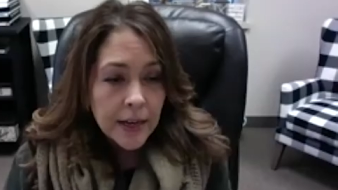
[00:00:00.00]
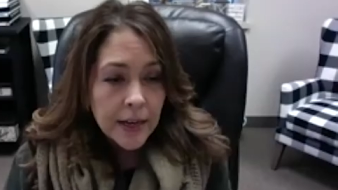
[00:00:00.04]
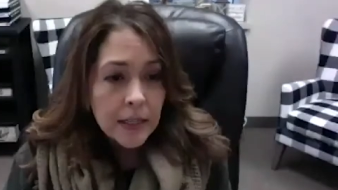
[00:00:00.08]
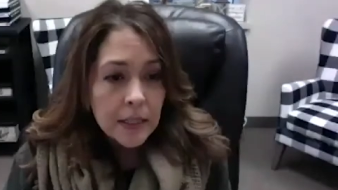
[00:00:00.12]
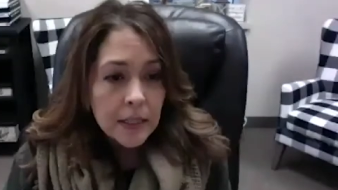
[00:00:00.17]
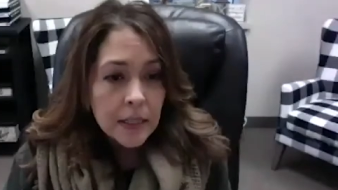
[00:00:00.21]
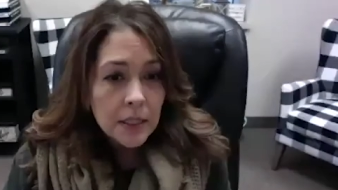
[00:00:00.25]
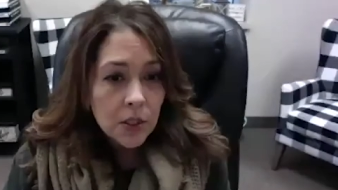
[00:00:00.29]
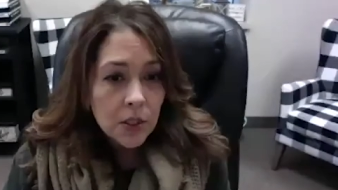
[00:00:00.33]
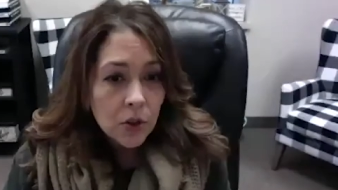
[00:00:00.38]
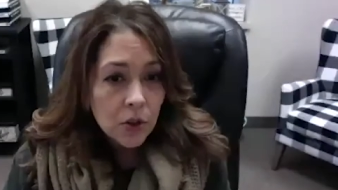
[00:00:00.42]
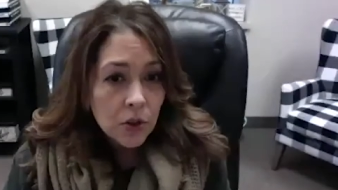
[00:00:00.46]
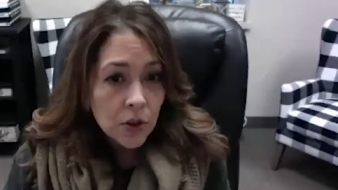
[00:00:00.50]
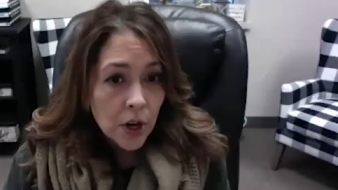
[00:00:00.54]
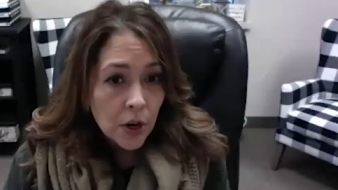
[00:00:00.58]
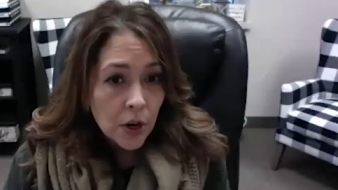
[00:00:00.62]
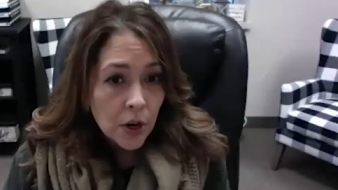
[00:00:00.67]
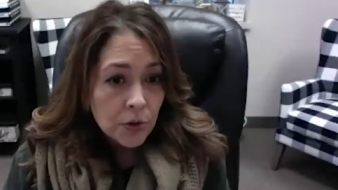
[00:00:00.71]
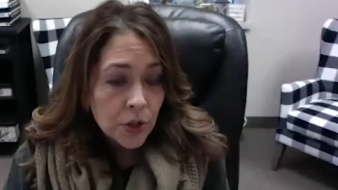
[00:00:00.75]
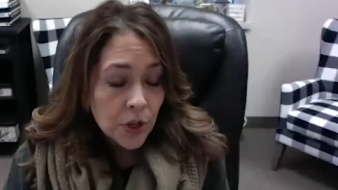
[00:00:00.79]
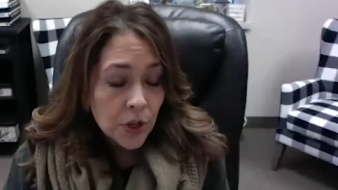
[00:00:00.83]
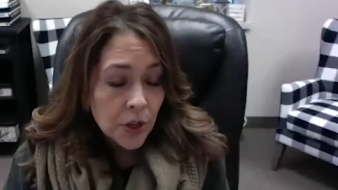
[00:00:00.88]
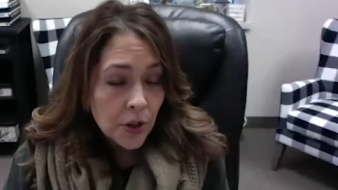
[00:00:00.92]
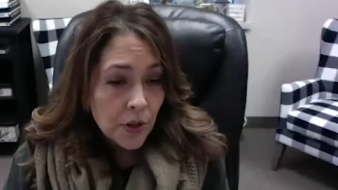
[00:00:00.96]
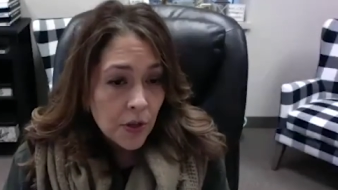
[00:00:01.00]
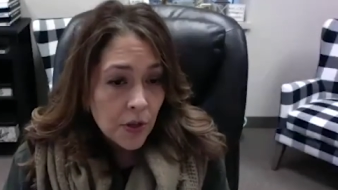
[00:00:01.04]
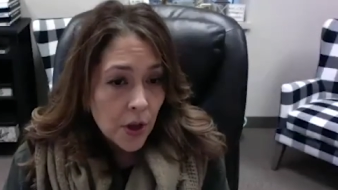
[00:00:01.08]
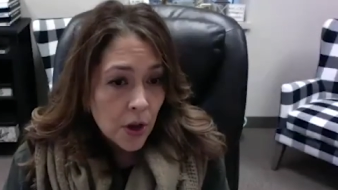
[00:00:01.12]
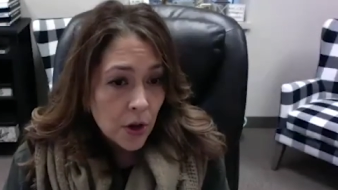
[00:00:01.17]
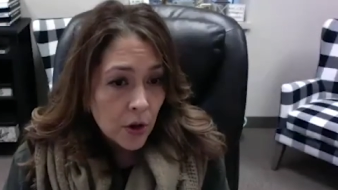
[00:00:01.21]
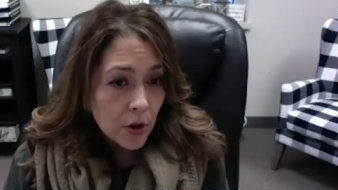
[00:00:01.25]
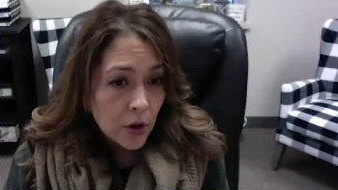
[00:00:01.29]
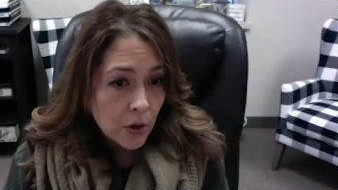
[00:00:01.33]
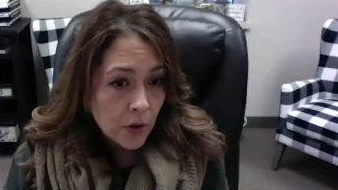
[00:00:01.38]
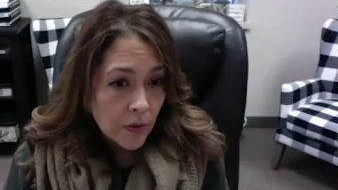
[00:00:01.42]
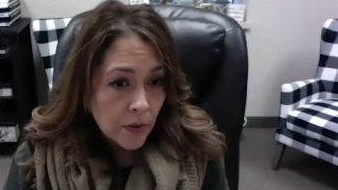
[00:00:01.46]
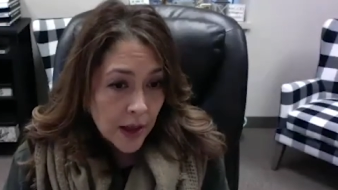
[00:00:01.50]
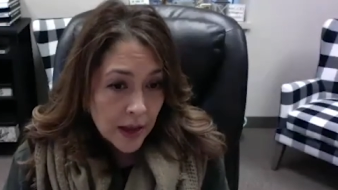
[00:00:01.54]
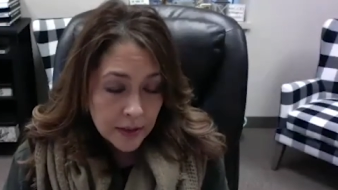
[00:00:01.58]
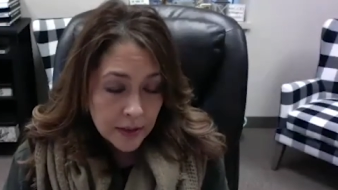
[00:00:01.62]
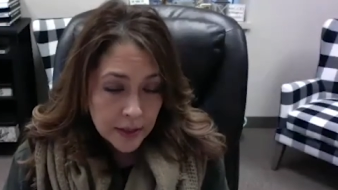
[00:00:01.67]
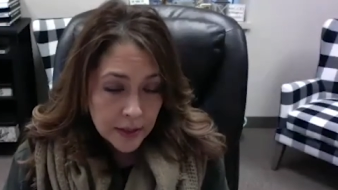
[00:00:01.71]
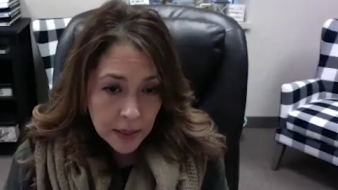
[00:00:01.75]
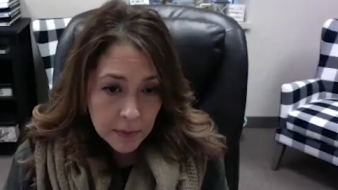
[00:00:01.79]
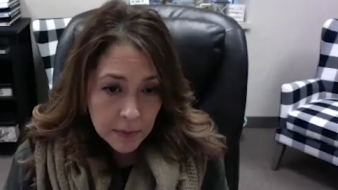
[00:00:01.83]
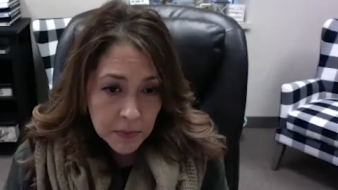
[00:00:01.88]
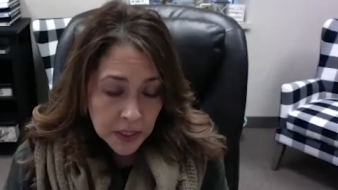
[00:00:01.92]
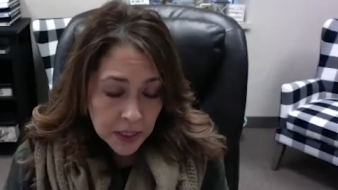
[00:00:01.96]
can still go to the, that
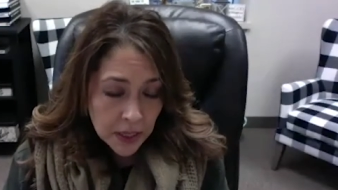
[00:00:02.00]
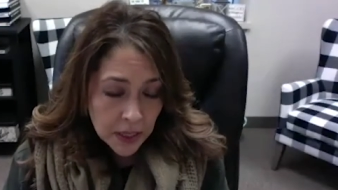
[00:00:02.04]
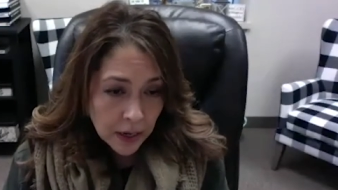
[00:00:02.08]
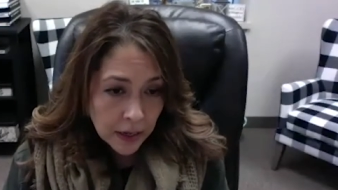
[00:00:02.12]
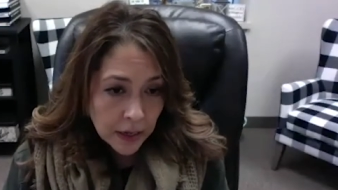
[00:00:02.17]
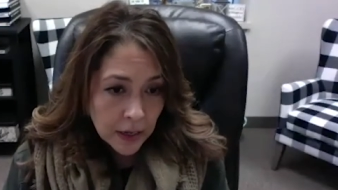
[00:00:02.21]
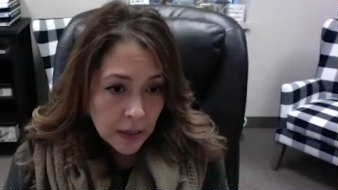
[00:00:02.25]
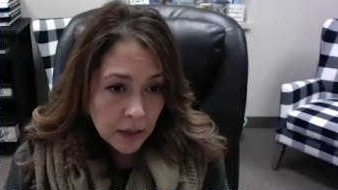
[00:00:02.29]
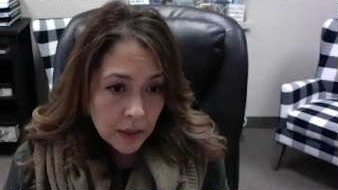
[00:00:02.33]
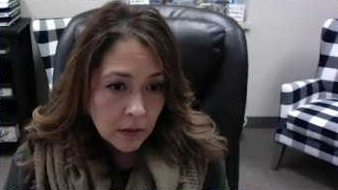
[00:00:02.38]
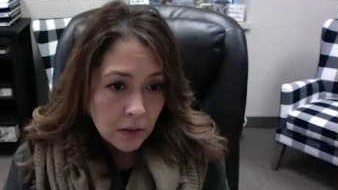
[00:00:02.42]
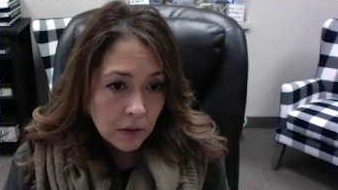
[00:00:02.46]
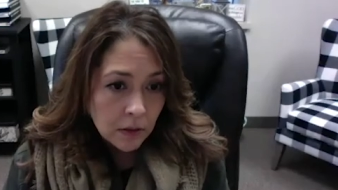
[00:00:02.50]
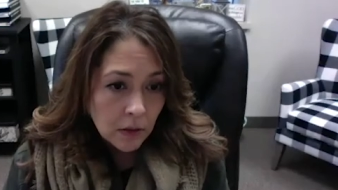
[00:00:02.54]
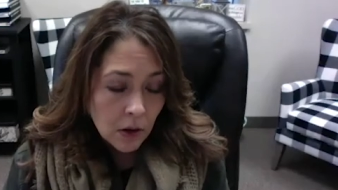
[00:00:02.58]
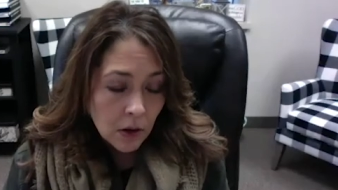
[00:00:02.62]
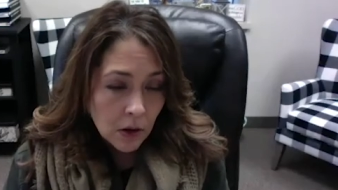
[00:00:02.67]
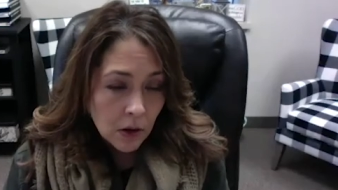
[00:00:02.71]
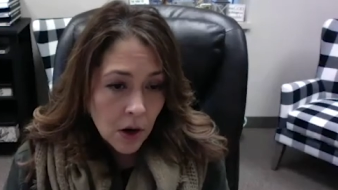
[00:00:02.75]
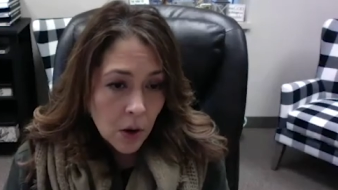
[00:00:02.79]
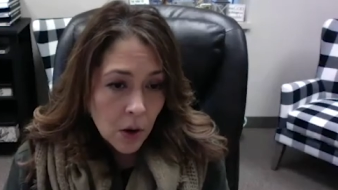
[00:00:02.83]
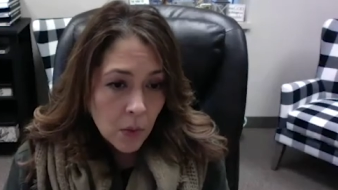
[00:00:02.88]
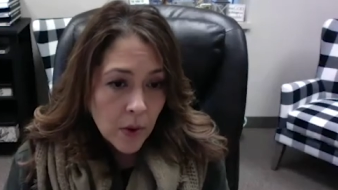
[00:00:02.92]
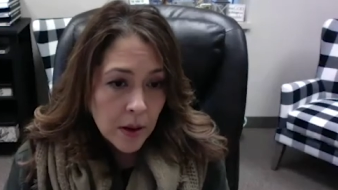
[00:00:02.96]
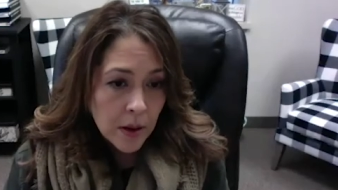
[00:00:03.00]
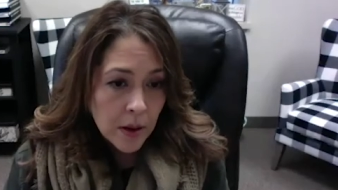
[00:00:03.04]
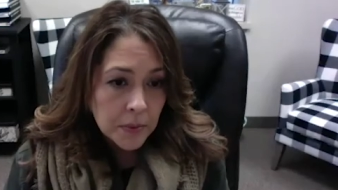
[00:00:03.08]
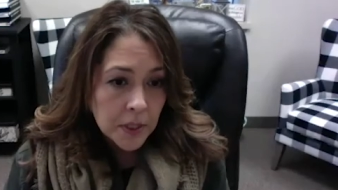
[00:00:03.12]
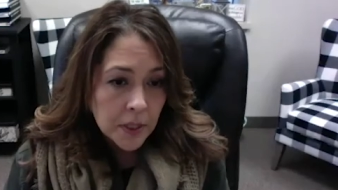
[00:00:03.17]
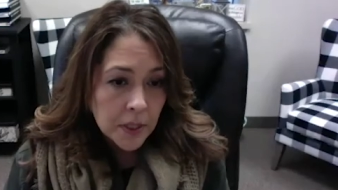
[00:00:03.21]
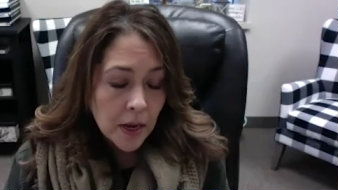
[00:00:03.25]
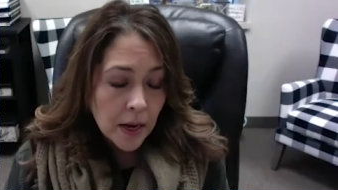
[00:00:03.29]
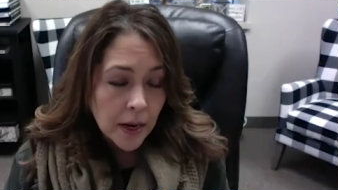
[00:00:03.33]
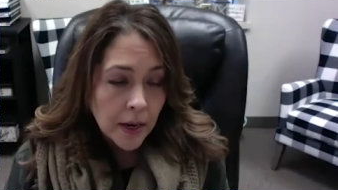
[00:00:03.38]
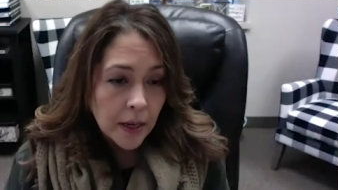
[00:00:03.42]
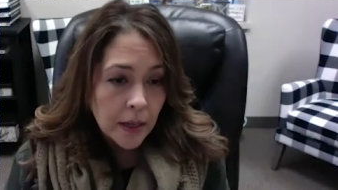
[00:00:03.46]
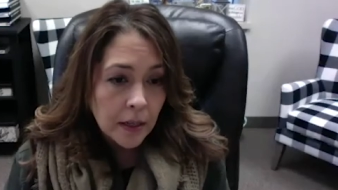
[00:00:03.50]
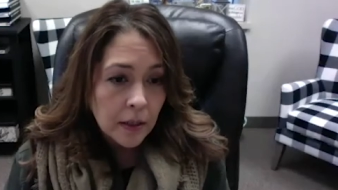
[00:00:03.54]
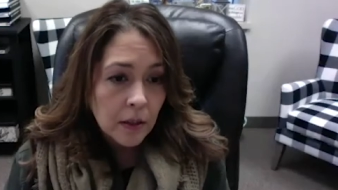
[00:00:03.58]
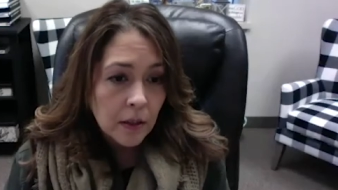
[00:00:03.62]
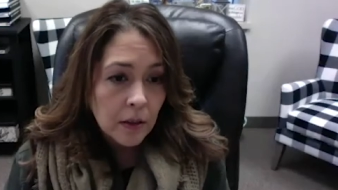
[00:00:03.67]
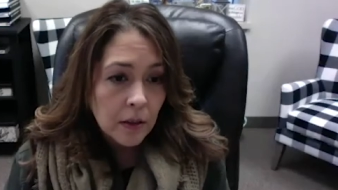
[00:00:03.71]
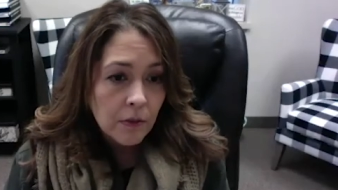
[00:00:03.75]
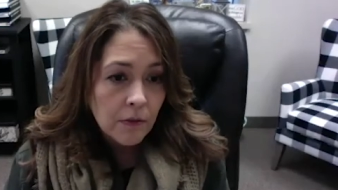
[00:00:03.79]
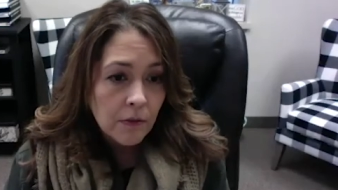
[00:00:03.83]
same site on our website,